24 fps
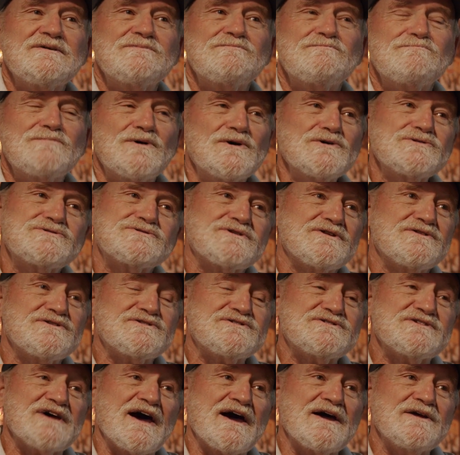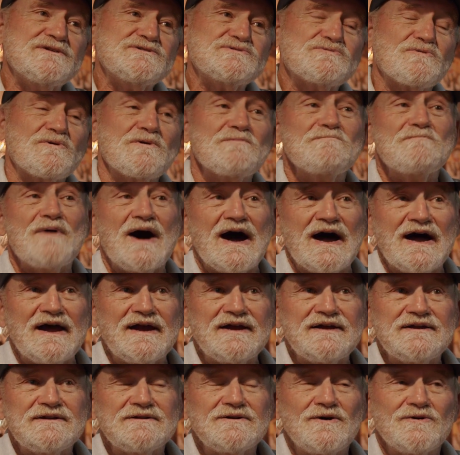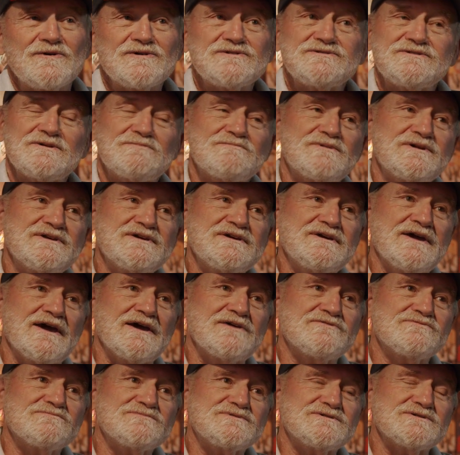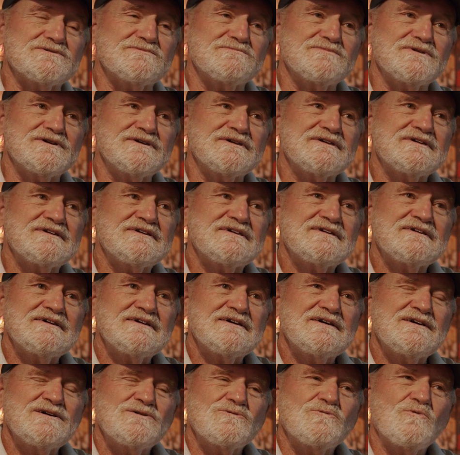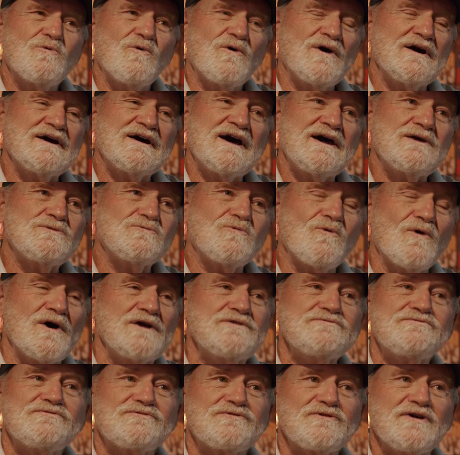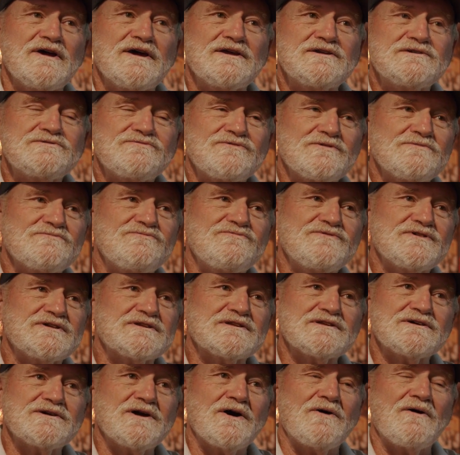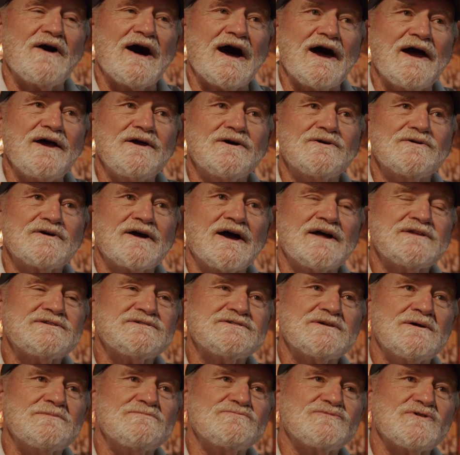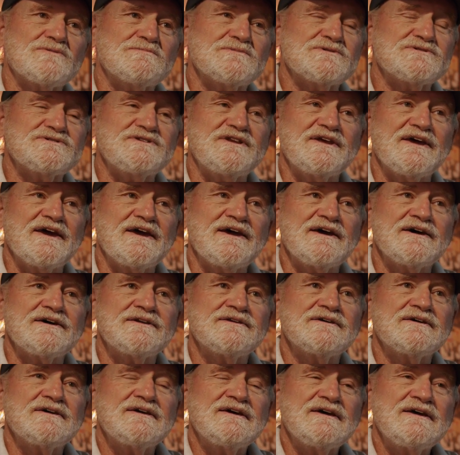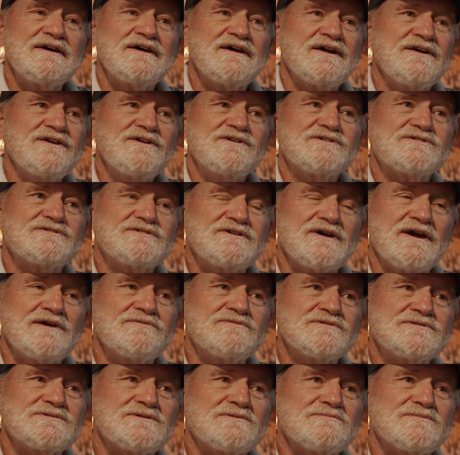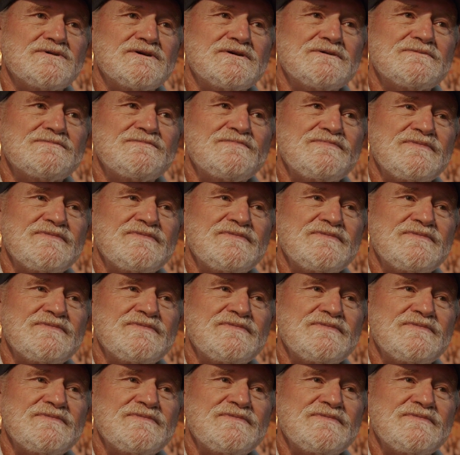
Most of the signs were mine, or somebody gave them to me. I had one friend from Findlay, Ohio, got something from his dad, and he just gave it to me.